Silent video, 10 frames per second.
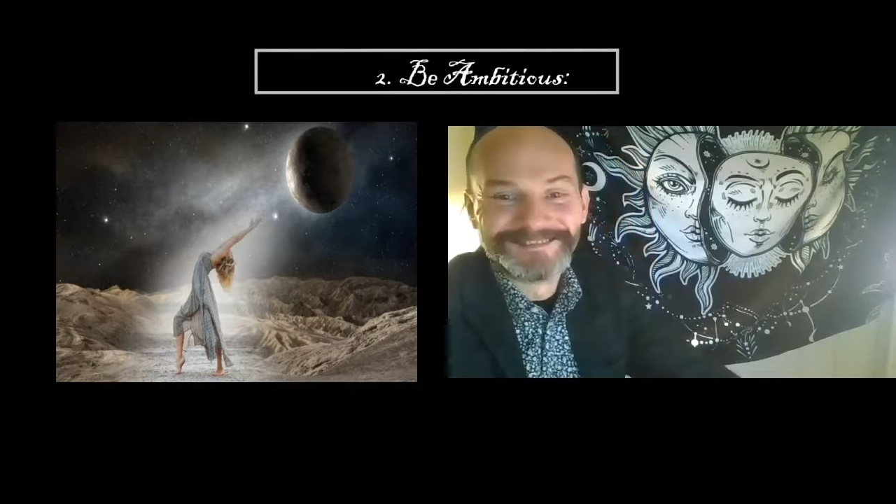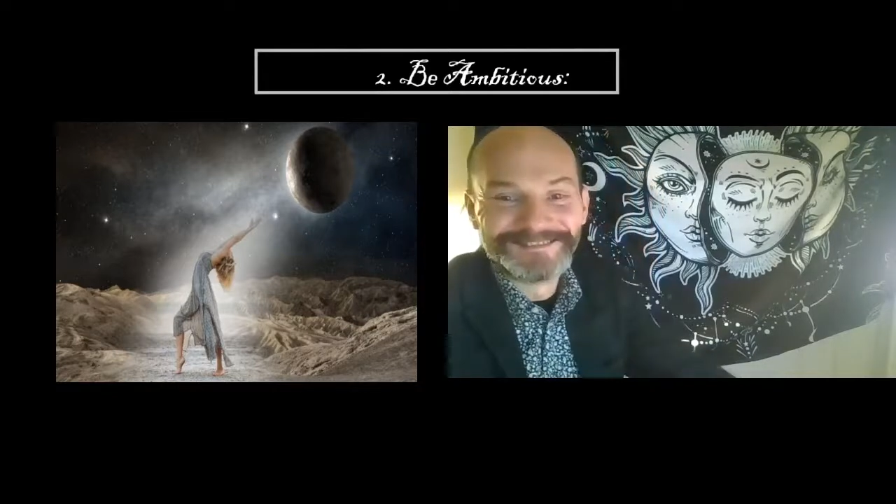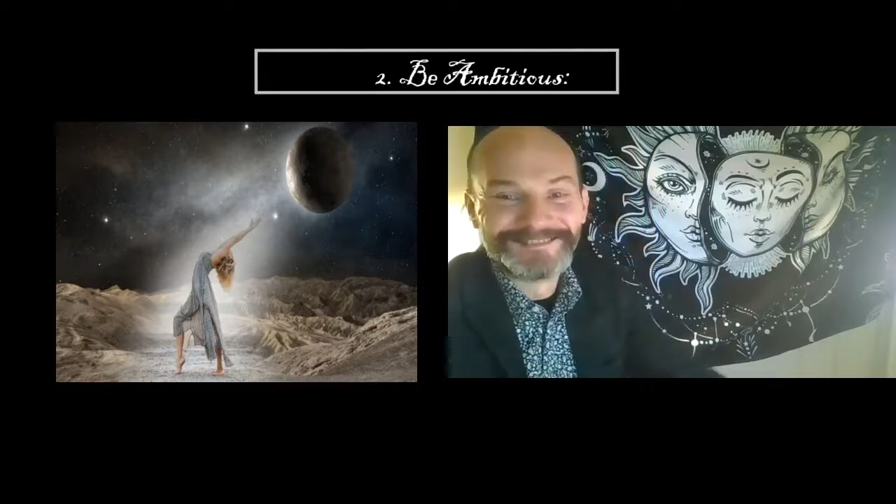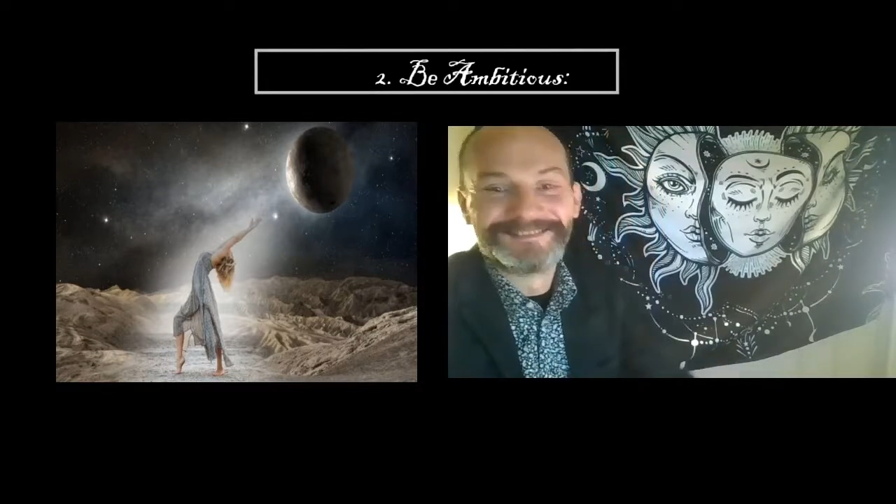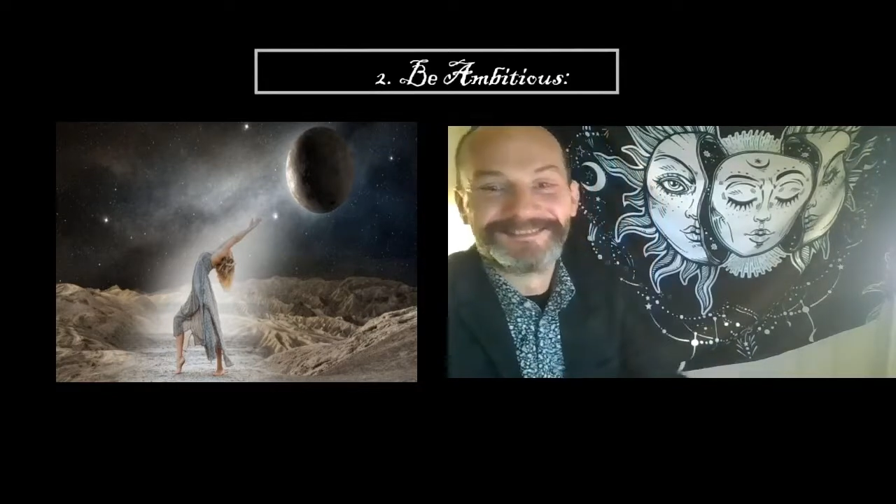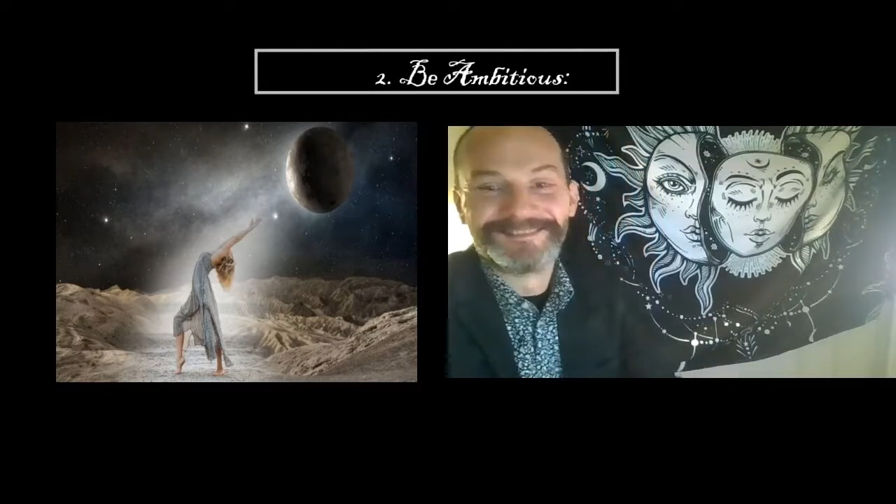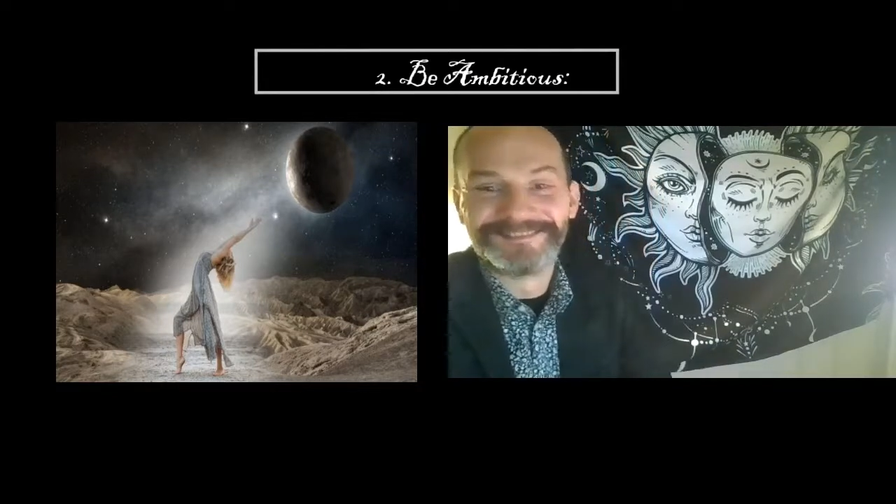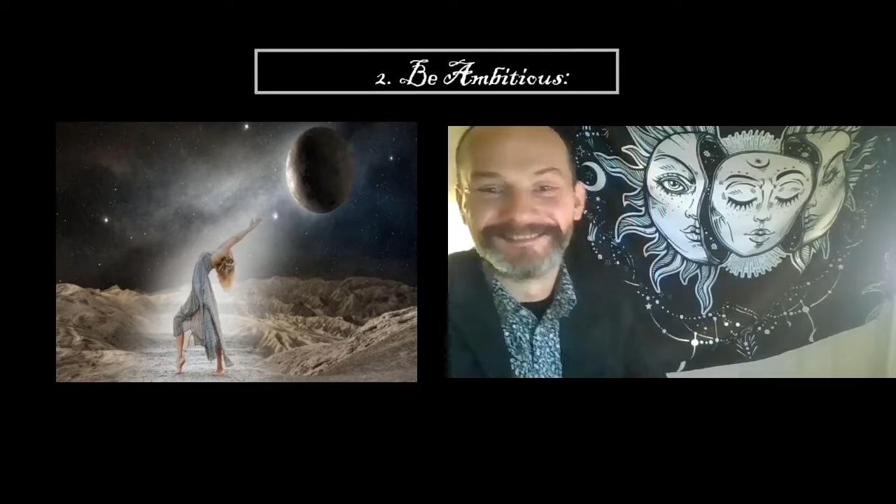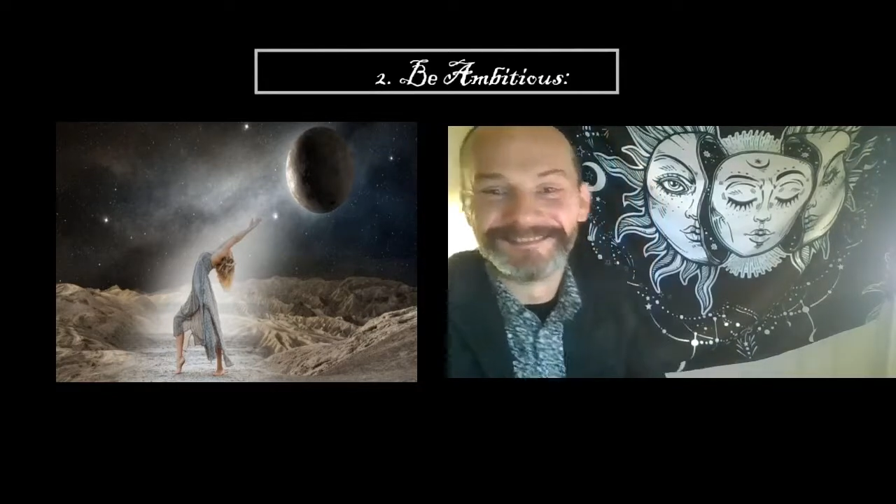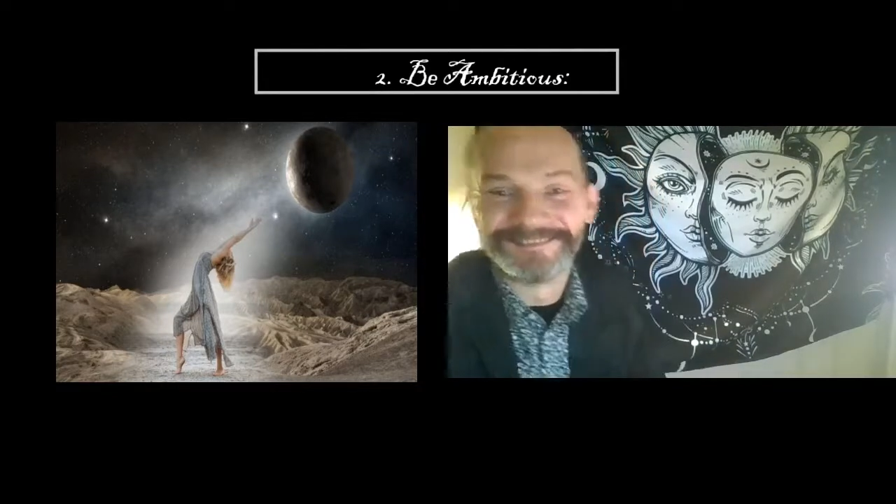Have you been
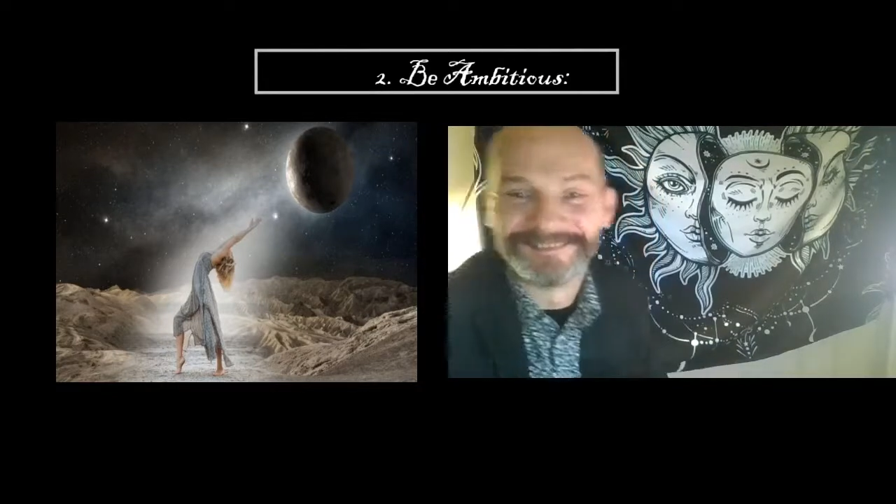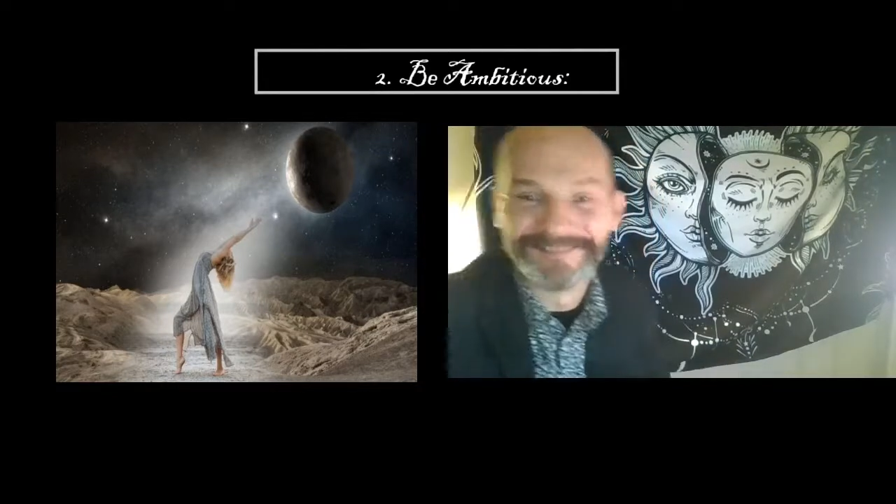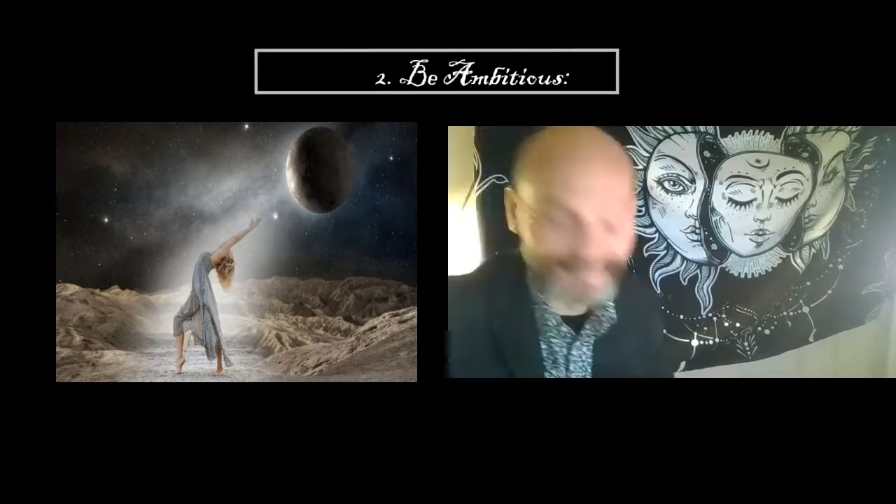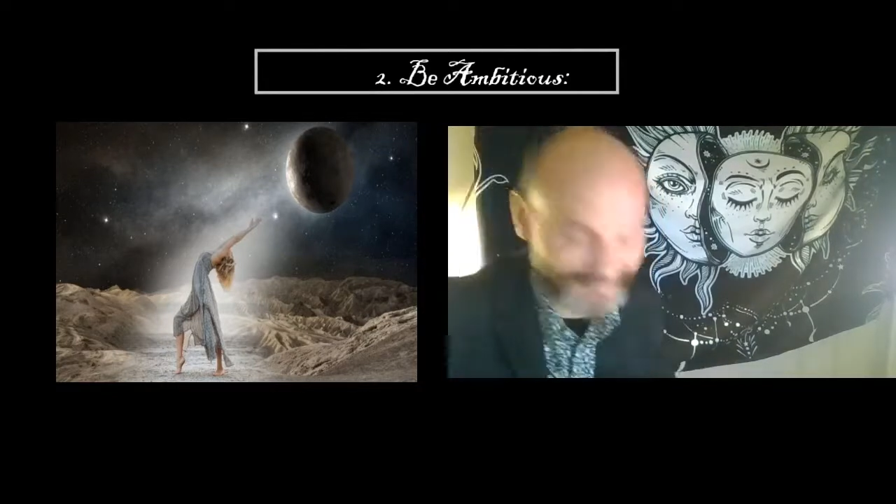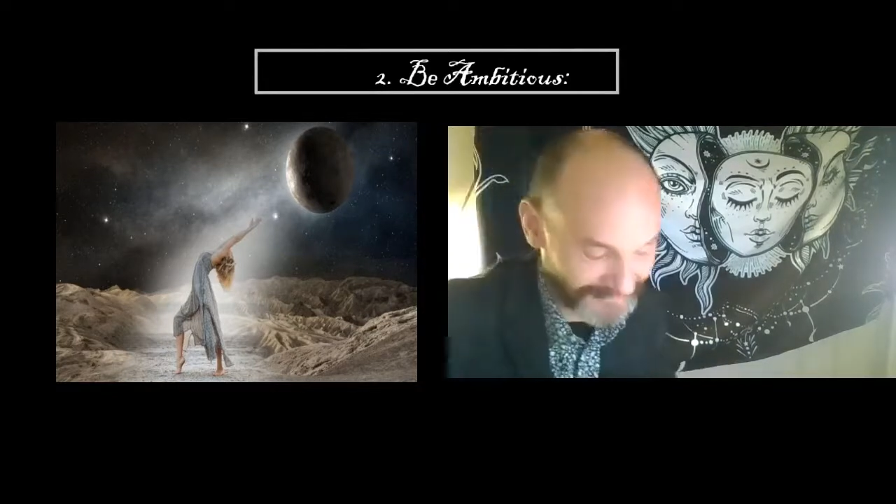thinking too